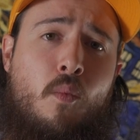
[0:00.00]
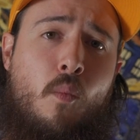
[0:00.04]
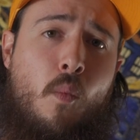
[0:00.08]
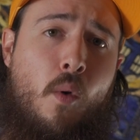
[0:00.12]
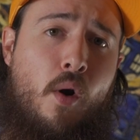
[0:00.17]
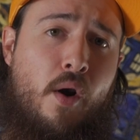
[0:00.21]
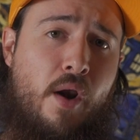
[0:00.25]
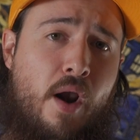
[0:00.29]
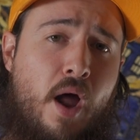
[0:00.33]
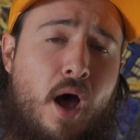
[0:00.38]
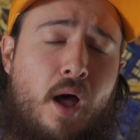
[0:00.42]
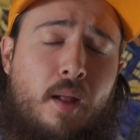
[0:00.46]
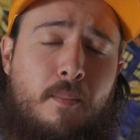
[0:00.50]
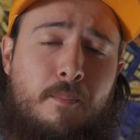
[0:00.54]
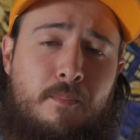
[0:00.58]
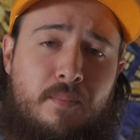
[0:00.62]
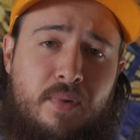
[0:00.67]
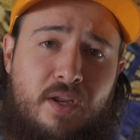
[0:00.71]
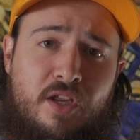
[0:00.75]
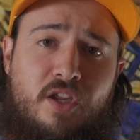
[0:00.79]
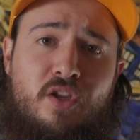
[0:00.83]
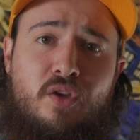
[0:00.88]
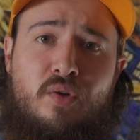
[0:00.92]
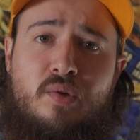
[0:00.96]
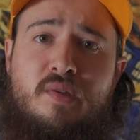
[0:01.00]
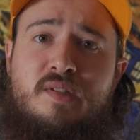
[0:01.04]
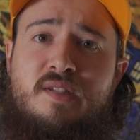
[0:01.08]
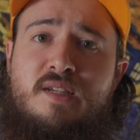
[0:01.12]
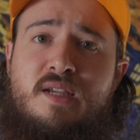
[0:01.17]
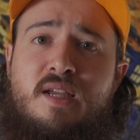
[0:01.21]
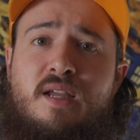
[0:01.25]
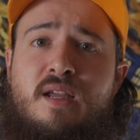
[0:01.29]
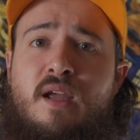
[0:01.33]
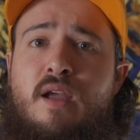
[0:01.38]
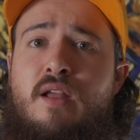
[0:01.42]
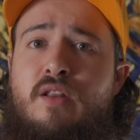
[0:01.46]
will not be
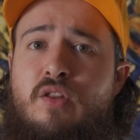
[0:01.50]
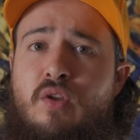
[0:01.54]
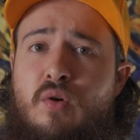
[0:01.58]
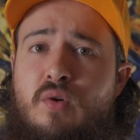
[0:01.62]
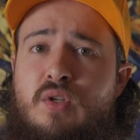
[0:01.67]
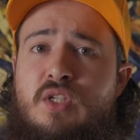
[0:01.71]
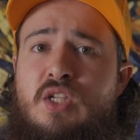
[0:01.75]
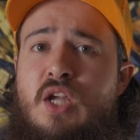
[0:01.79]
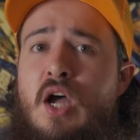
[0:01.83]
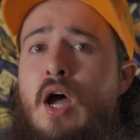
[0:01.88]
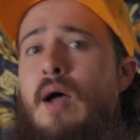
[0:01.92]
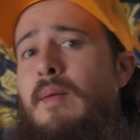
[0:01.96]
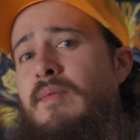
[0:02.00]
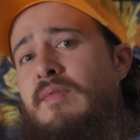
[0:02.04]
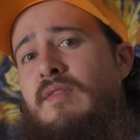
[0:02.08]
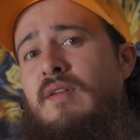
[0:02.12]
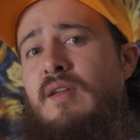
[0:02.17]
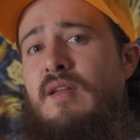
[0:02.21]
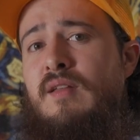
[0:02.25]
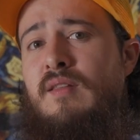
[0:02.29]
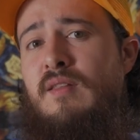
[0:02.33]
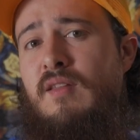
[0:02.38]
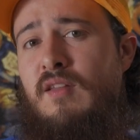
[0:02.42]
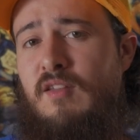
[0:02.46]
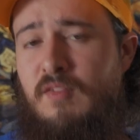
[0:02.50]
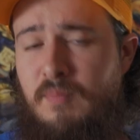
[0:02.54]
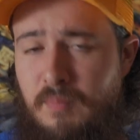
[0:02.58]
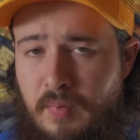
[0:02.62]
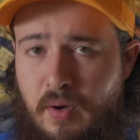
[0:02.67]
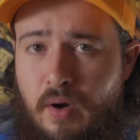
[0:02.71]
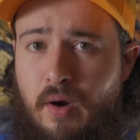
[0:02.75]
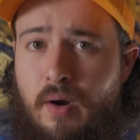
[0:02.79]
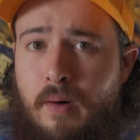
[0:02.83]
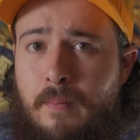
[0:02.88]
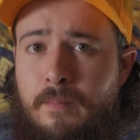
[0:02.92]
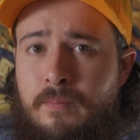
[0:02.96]
using those hops in this
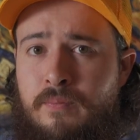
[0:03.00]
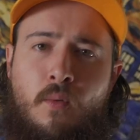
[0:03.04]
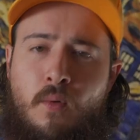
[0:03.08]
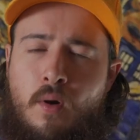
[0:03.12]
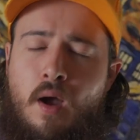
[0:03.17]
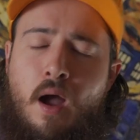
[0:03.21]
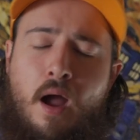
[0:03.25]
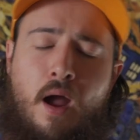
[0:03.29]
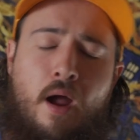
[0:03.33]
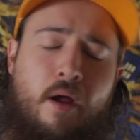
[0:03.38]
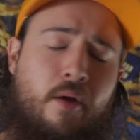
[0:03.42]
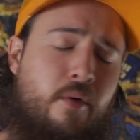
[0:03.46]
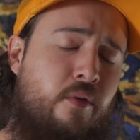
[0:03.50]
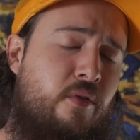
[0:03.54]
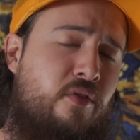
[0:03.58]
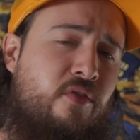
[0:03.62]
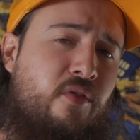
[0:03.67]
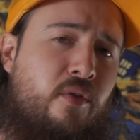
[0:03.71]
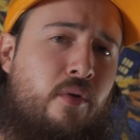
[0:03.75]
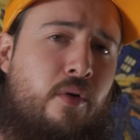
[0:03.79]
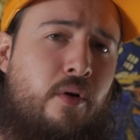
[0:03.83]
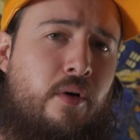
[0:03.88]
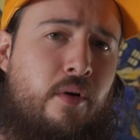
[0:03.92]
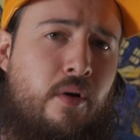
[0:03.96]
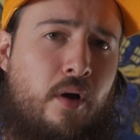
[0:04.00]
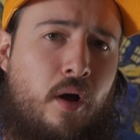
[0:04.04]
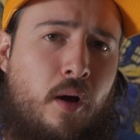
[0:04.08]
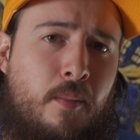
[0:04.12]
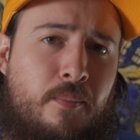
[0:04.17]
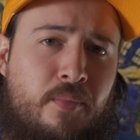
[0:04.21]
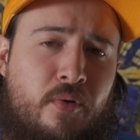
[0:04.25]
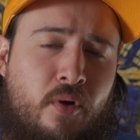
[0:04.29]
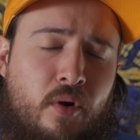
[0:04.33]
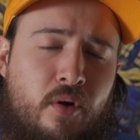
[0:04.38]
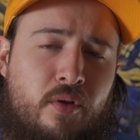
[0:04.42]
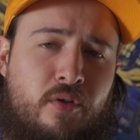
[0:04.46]
beer. How's your
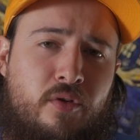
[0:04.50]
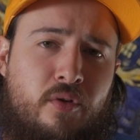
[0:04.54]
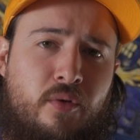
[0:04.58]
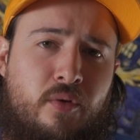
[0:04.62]
hop yard